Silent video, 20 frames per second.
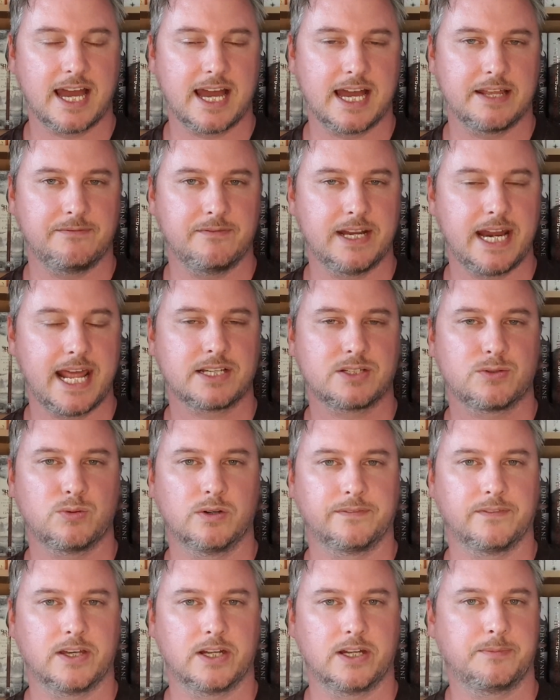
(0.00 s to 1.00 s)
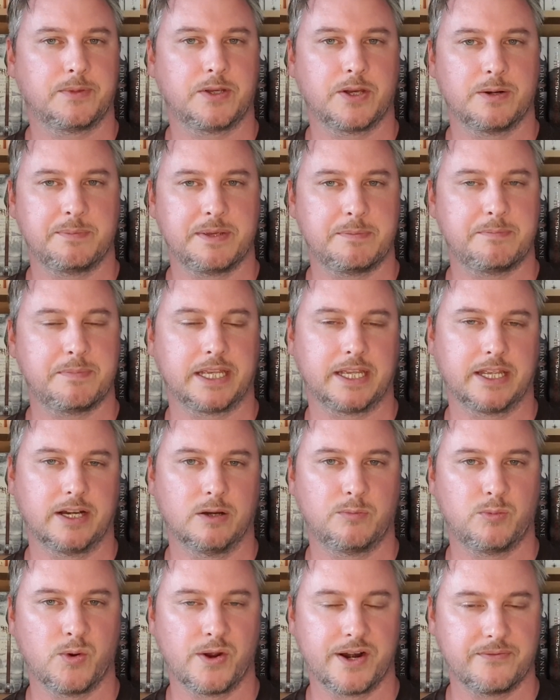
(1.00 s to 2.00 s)
and the next one that I'm going to be picking
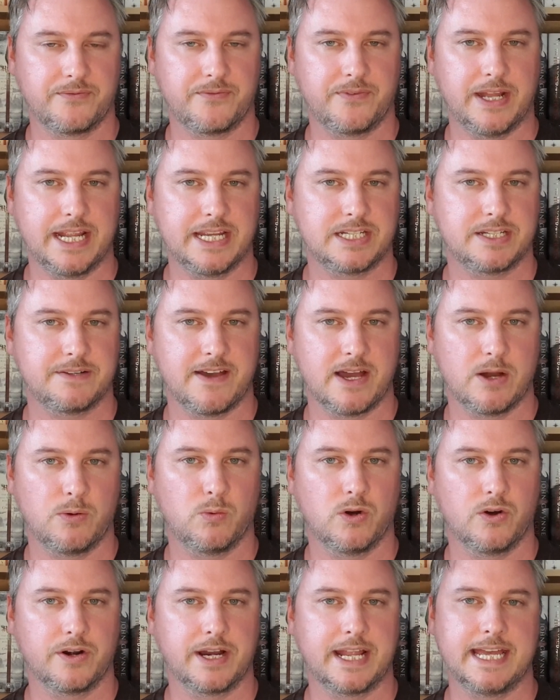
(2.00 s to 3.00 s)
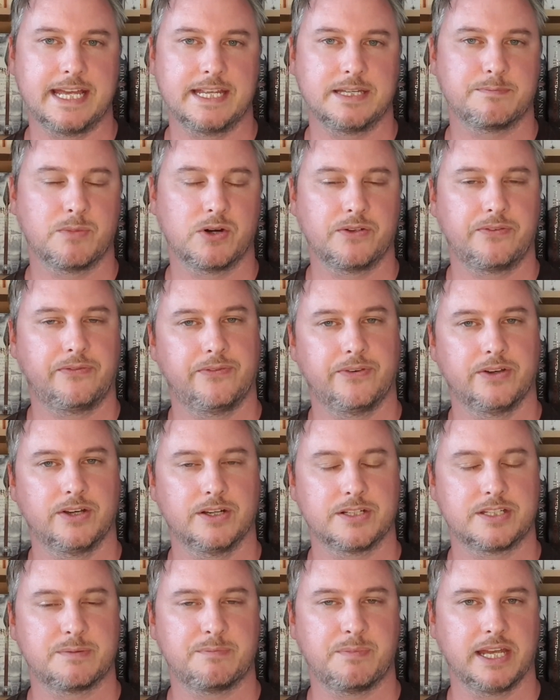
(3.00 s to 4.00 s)
up when I've finished that one is my
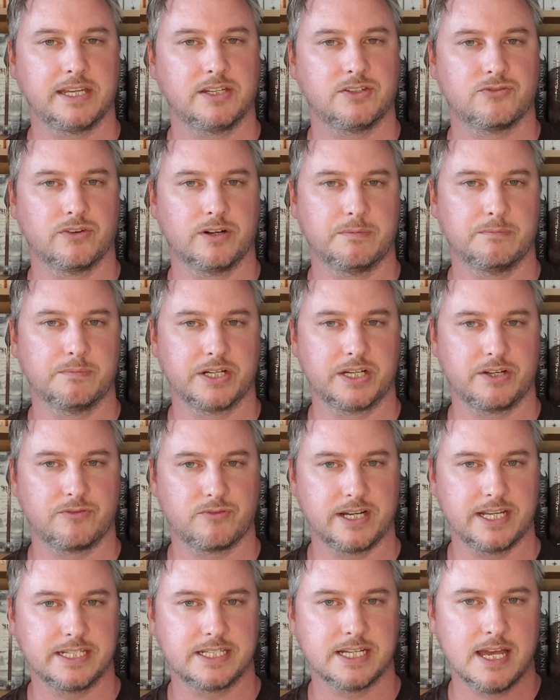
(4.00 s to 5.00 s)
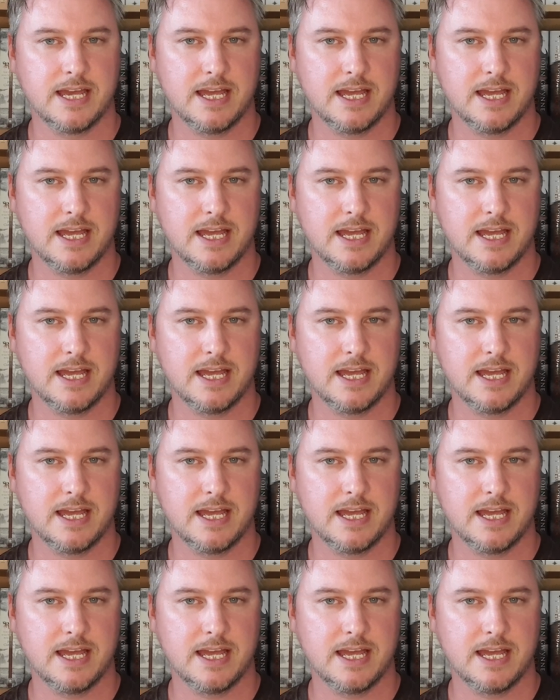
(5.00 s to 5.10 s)
first Patreon buddy read,